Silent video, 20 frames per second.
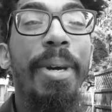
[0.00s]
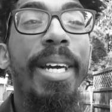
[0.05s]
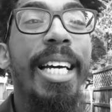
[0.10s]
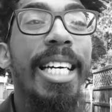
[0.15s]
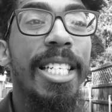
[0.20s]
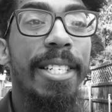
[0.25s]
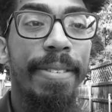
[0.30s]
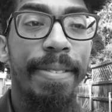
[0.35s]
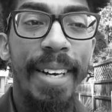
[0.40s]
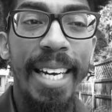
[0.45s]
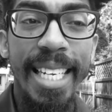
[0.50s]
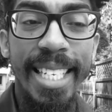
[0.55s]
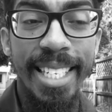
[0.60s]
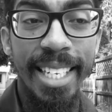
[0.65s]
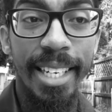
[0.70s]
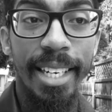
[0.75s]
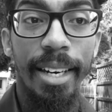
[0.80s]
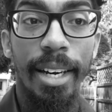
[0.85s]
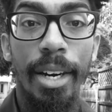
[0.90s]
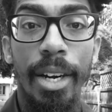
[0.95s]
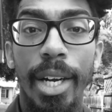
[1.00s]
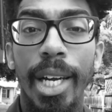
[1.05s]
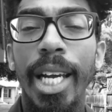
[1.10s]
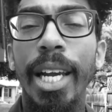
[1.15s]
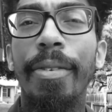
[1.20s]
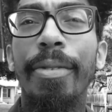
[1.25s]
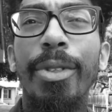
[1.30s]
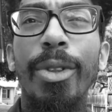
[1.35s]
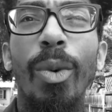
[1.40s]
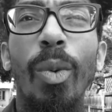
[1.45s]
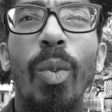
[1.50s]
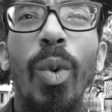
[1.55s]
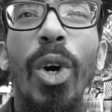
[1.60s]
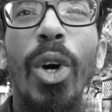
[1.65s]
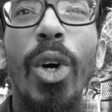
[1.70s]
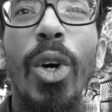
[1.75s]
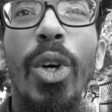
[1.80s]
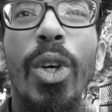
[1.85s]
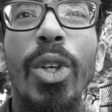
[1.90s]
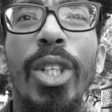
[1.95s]
Because face it, if the
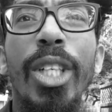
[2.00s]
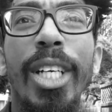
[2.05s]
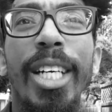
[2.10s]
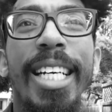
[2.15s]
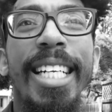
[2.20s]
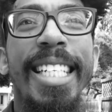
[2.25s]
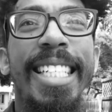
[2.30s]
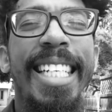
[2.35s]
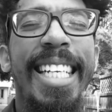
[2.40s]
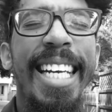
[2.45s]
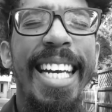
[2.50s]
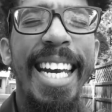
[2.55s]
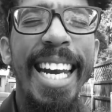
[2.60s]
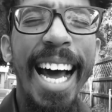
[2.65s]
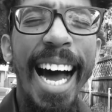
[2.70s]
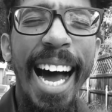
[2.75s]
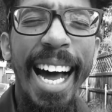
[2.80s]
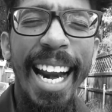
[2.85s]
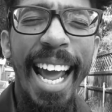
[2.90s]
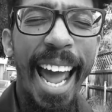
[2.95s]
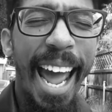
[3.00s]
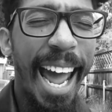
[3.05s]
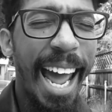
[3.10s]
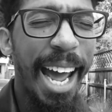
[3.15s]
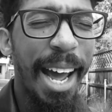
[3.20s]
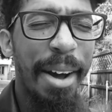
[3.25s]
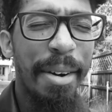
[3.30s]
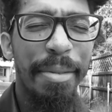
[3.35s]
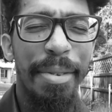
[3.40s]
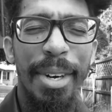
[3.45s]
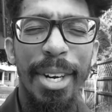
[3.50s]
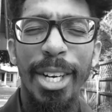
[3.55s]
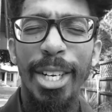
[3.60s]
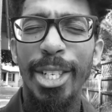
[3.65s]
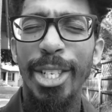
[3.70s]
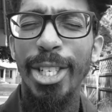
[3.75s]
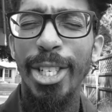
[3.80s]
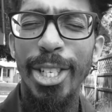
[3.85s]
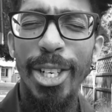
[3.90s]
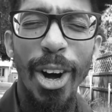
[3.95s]
world did not have
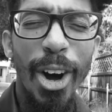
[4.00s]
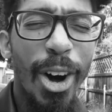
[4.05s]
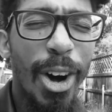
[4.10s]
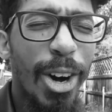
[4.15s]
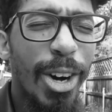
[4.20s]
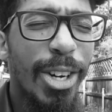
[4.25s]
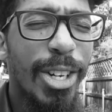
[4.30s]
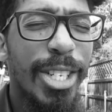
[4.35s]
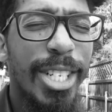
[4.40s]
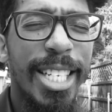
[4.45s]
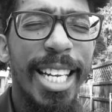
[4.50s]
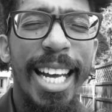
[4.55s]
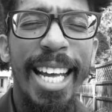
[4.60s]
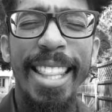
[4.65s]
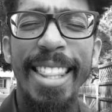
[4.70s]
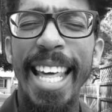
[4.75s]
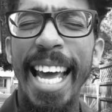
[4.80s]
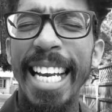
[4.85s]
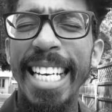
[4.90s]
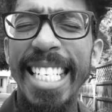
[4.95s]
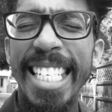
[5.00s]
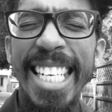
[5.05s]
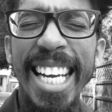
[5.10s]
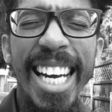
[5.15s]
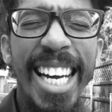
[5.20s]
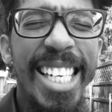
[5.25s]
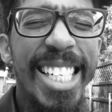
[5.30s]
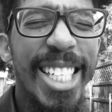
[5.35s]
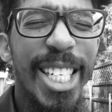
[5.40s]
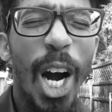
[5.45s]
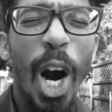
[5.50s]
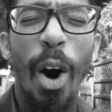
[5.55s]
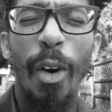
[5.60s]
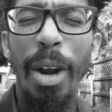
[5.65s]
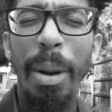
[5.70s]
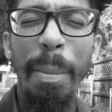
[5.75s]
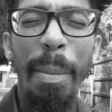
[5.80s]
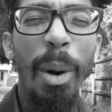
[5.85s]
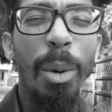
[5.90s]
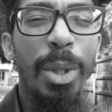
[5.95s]
songs that touch our
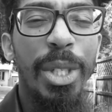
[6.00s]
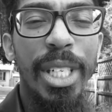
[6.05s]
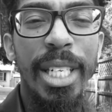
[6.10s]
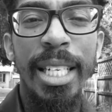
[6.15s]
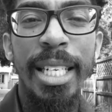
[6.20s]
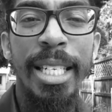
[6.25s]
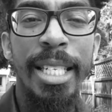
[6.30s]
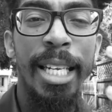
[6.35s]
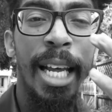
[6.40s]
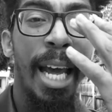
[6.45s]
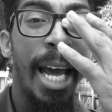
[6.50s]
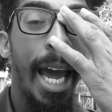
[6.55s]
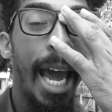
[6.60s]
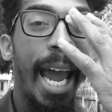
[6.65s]
emotions